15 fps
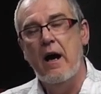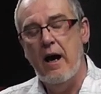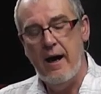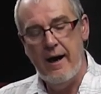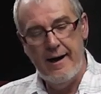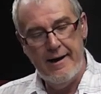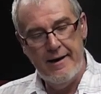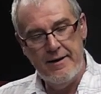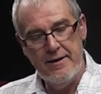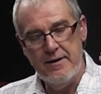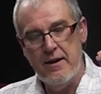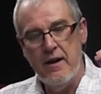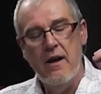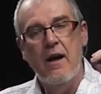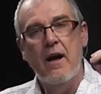and
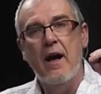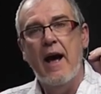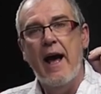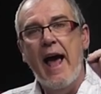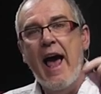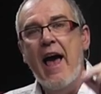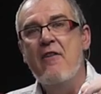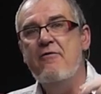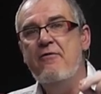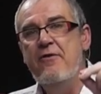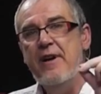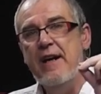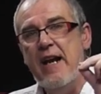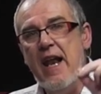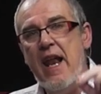
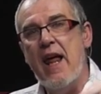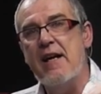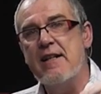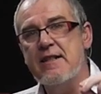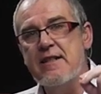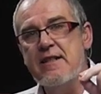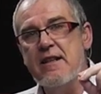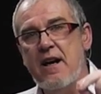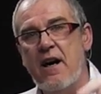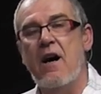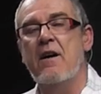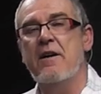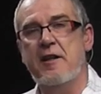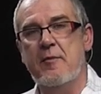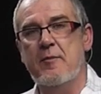every last
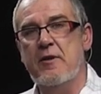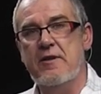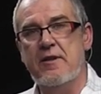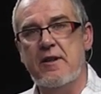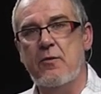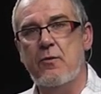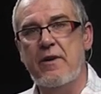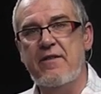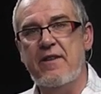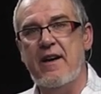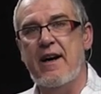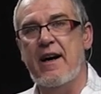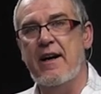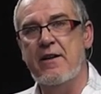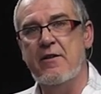argument that we've
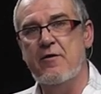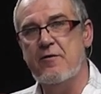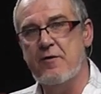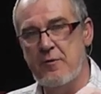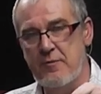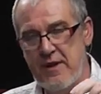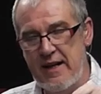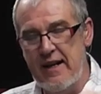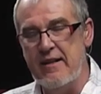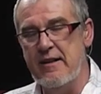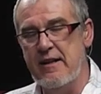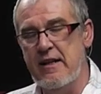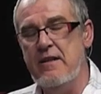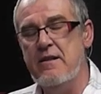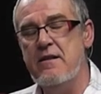had from the
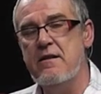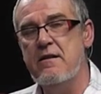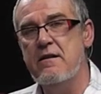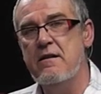antis